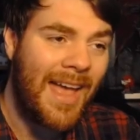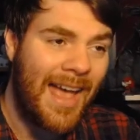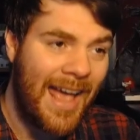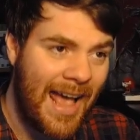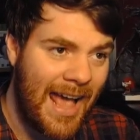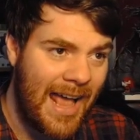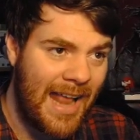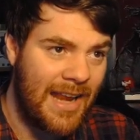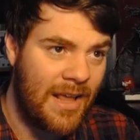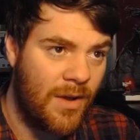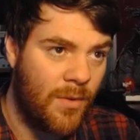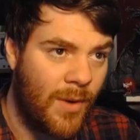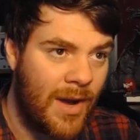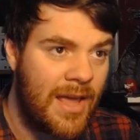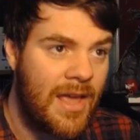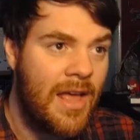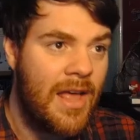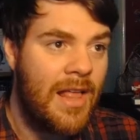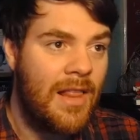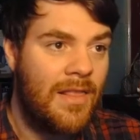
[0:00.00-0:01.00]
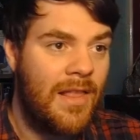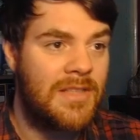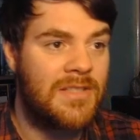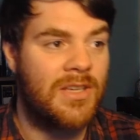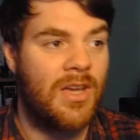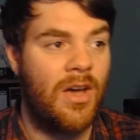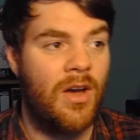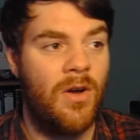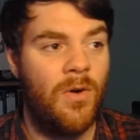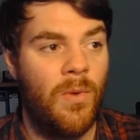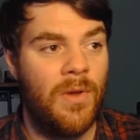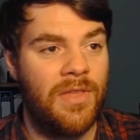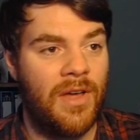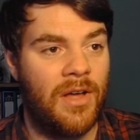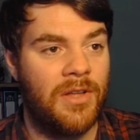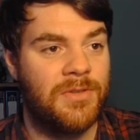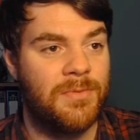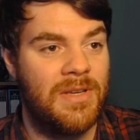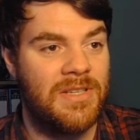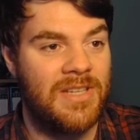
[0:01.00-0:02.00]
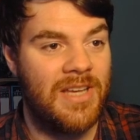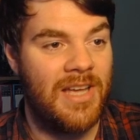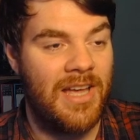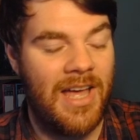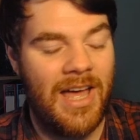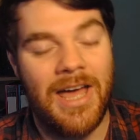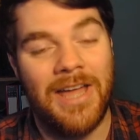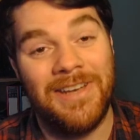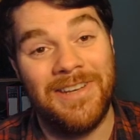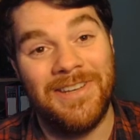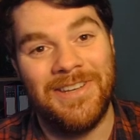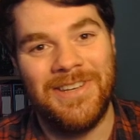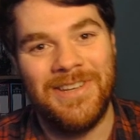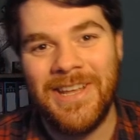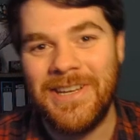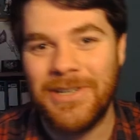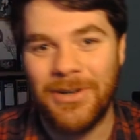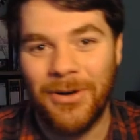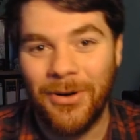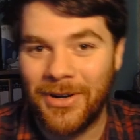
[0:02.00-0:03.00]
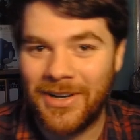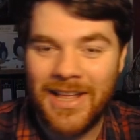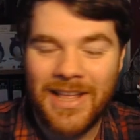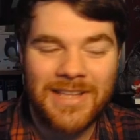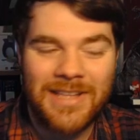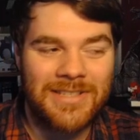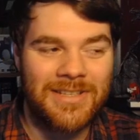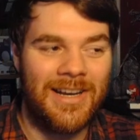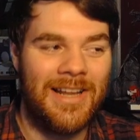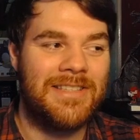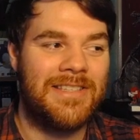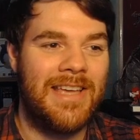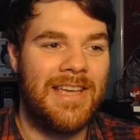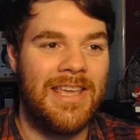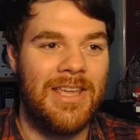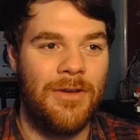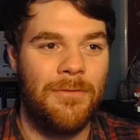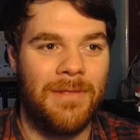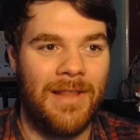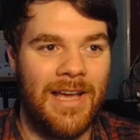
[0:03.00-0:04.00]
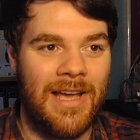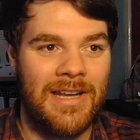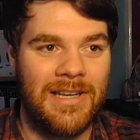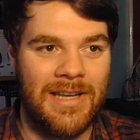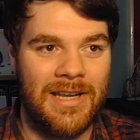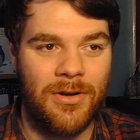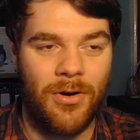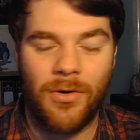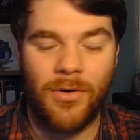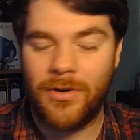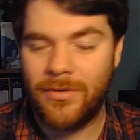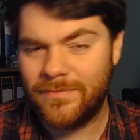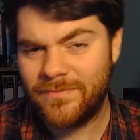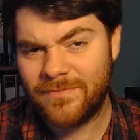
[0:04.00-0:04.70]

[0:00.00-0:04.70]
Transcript: Anyway, let's go with Altemisia and Nidhogg. So let's say you played Nidhogg